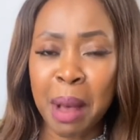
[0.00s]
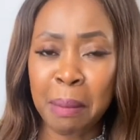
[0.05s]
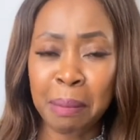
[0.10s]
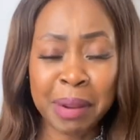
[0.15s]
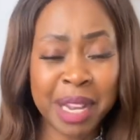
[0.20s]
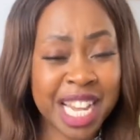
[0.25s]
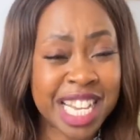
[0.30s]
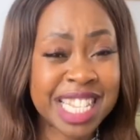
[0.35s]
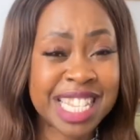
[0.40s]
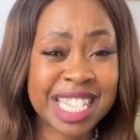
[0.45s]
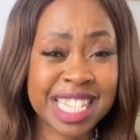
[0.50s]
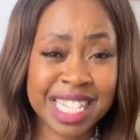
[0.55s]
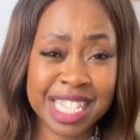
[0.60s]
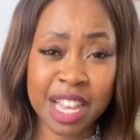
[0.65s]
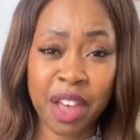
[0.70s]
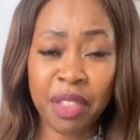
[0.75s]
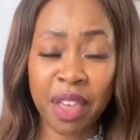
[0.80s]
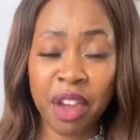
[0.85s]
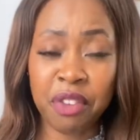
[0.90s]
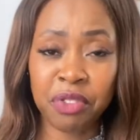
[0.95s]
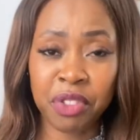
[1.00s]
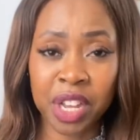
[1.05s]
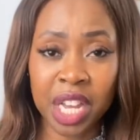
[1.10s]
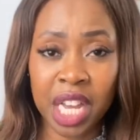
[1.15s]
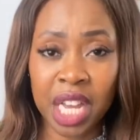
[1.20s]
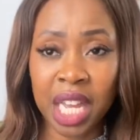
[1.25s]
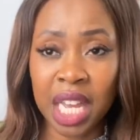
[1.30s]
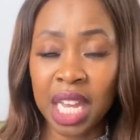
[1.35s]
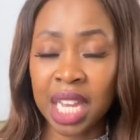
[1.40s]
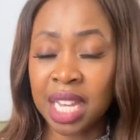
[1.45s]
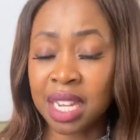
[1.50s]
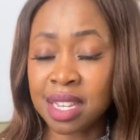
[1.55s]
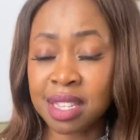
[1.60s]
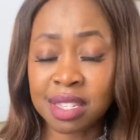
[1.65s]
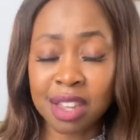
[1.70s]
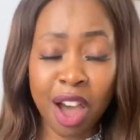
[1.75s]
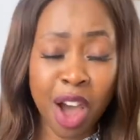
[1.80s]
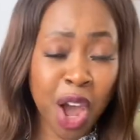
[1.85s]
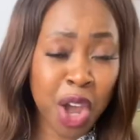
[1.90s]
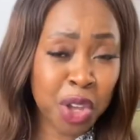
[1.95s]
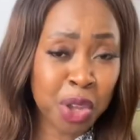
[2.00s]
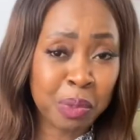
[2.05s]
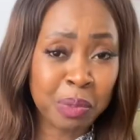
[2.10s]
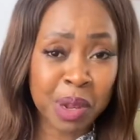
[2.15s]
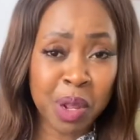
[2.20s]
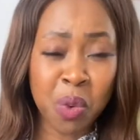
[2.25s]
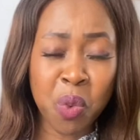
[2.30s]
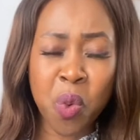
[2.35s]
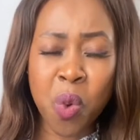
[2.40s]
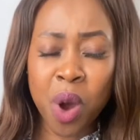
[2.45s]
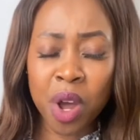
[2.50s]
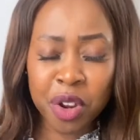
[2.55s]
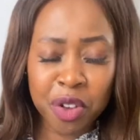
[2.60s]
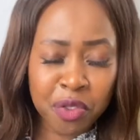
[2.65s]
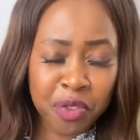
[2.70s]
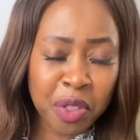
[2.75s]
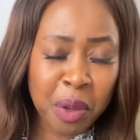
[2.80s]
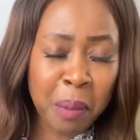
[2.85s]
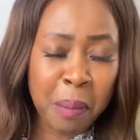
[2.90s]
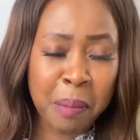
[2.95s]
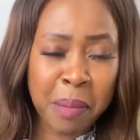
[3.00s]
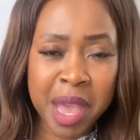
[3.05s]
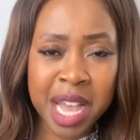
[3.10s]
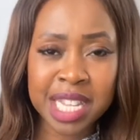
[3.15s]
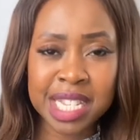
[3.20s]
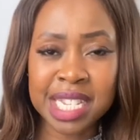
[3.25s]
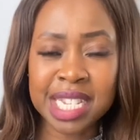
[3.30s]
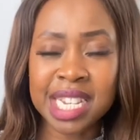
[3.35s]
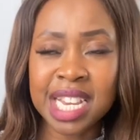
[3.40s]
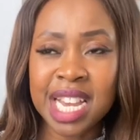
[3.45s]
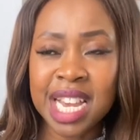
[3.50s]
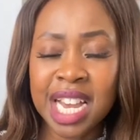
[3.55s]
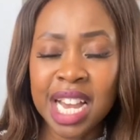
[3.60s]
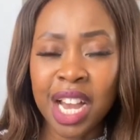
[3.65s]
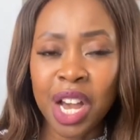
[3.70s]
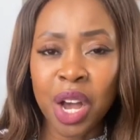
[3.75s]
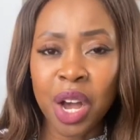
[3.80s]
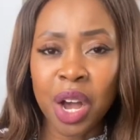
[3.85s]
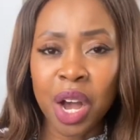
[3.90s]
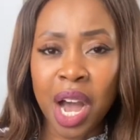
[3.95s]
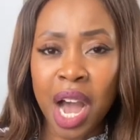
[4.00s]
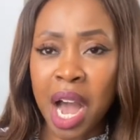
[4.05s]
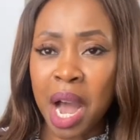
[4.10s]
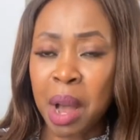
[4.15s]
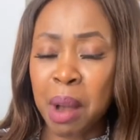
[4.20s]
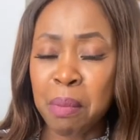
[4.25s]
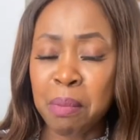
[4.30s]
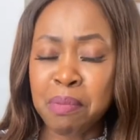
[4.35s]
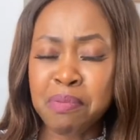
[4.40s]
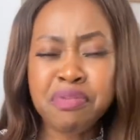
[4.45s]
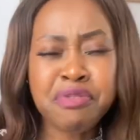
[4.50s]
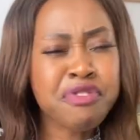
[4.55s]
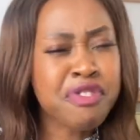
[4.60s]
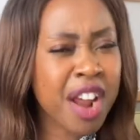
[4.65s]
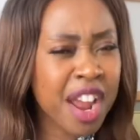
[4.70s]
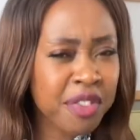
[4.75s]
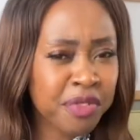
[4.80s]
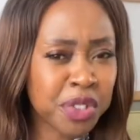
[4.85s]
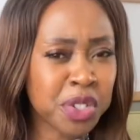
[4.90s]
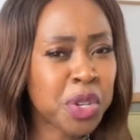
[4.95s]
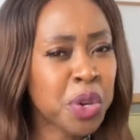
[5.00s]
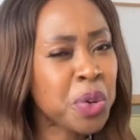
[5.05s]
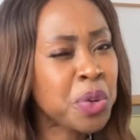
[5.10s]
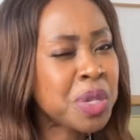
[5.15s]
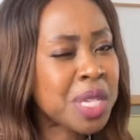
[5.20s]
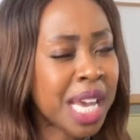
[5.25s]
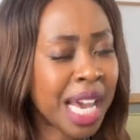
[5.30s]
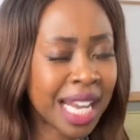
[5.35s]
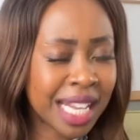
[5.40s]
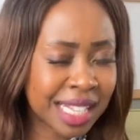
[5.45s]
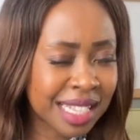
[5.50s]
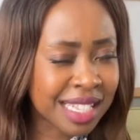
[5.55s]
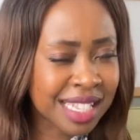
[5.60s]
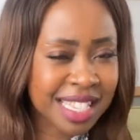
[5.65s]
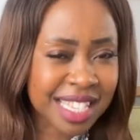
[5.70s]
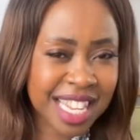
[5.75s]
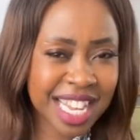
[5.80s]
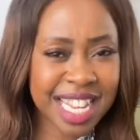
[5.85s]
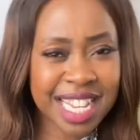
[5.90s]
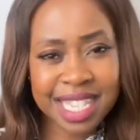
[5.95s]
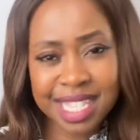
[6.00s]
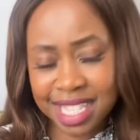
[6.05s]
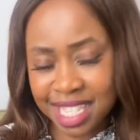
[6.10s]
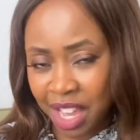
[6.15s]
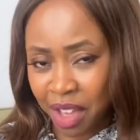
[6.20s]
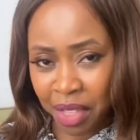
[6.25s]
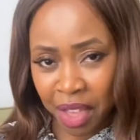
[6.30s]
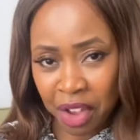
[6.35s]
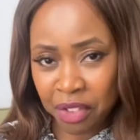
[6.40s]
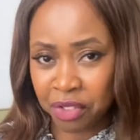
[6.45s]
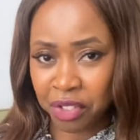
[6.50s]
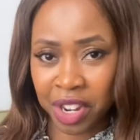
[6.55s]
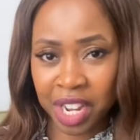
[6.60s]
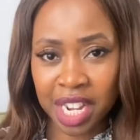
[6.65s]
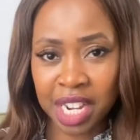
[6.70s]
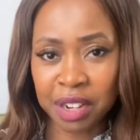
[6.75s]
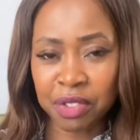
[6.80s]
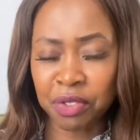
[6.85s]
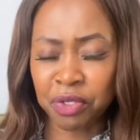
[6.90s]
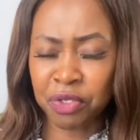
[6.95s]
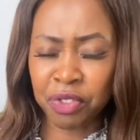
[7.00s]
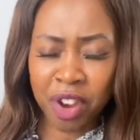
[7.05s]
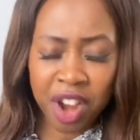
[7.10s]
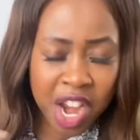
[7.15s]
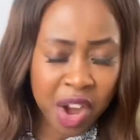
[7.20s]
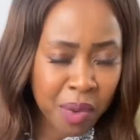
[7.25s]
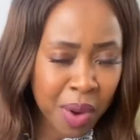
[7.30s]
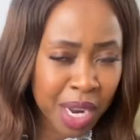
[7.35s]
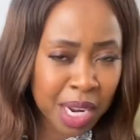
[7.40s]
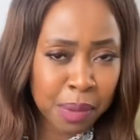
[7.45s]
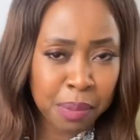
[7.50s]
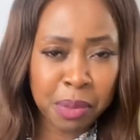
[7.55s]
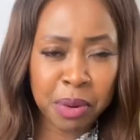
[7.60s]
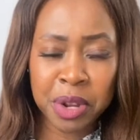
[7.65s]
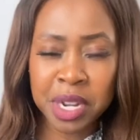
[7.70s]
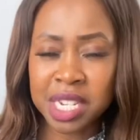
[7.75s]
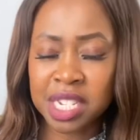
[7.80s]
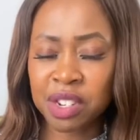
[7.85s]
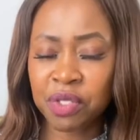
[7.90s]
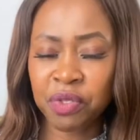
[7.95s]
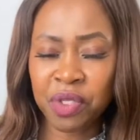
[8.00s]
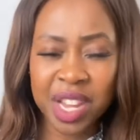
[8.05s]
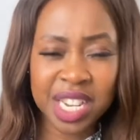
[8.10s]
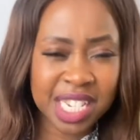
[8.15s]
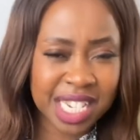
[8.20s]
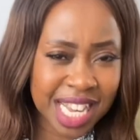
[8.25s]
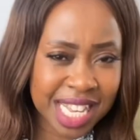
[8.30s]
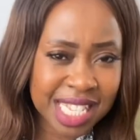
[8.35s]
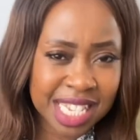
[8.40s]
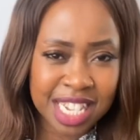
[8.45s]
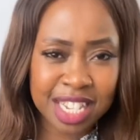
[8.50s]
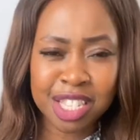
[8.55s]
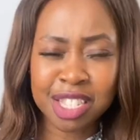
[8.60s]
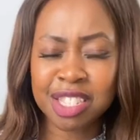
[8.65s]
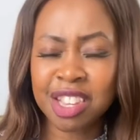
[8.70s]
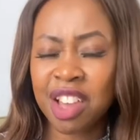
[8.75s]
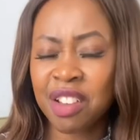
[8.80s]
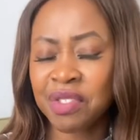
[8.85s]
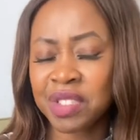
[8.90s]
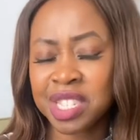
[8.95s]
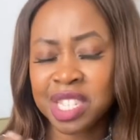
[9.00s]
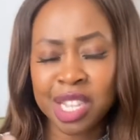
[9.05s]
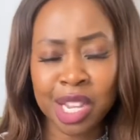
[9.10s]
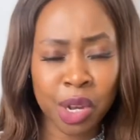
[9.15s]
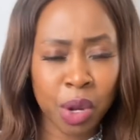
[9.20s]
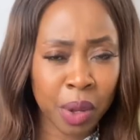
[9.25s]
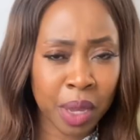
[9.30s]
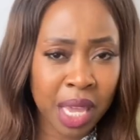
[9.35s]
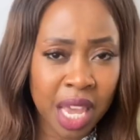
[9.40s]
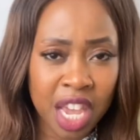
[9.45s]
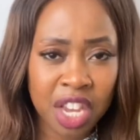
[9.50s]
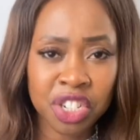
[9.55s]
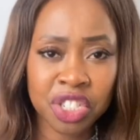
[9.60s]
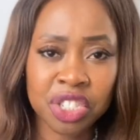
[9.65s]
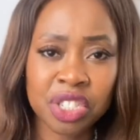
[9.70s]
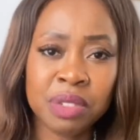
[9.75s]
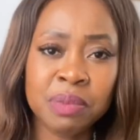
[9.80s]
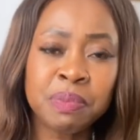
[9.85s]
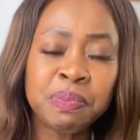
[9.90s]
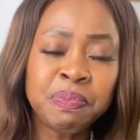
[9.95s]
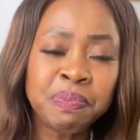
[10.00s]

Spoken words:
place in South Africa. It is arguably one of the best private hotels in South Africa. Very well appointed, fantastic service, the location,